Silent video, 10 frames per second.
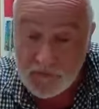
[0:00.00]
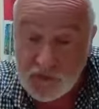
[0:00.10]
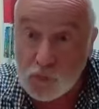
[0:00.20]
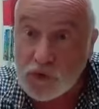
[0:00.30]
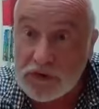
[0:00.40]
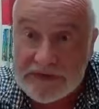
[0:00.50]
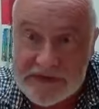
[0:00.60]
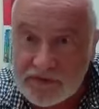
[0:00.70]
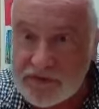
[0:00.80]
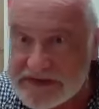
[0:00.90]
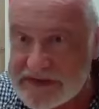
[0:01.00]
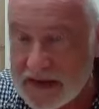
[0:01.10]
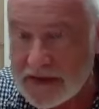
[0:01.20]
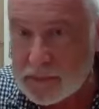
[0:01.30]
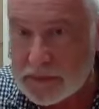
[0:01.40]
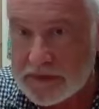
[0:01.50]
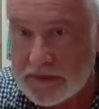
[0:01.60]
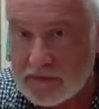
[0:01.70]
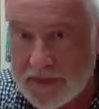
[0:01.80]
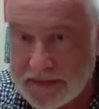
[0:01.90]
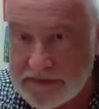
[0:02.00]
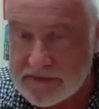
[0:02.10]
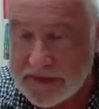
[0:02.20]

that the world is understandable, that, that,